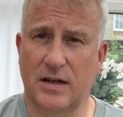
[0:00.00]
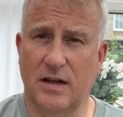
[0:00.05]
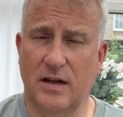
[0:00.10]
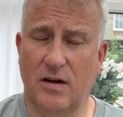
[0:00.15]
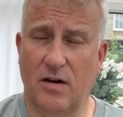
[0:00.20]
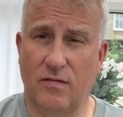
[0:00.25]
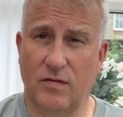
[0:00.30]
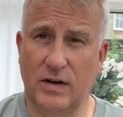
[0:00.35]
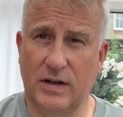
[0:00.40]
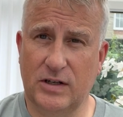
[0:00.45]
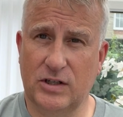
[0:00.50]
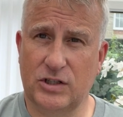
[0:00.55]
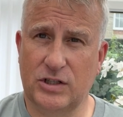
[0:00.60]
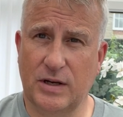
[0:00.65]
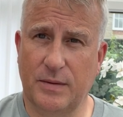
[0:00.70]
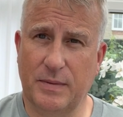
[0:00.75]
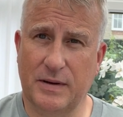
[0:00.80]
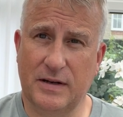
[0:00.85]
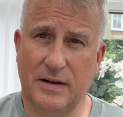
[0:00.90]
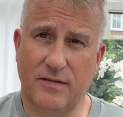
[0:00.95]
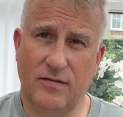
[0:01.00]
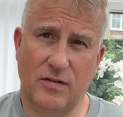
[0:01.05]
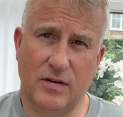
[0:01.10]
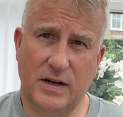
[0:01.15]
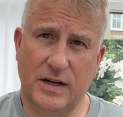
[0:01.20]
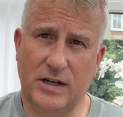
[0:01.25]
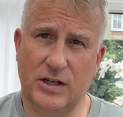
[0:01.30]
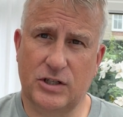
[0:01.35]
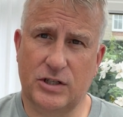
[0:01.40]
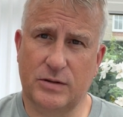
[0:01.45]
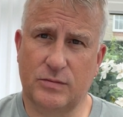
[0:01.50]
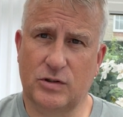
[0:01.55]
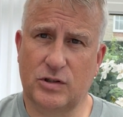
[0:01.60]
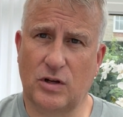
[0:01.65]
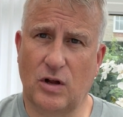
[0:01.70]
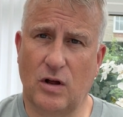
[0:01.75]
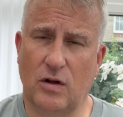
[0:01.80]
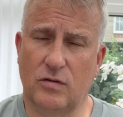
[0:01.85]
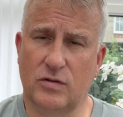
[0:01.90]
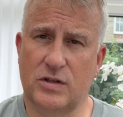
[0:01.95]
of leadership and different leadership
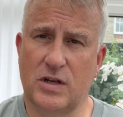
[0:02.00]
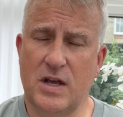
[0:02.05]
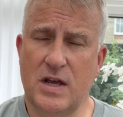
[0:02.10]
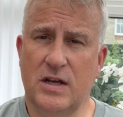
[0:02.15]
styles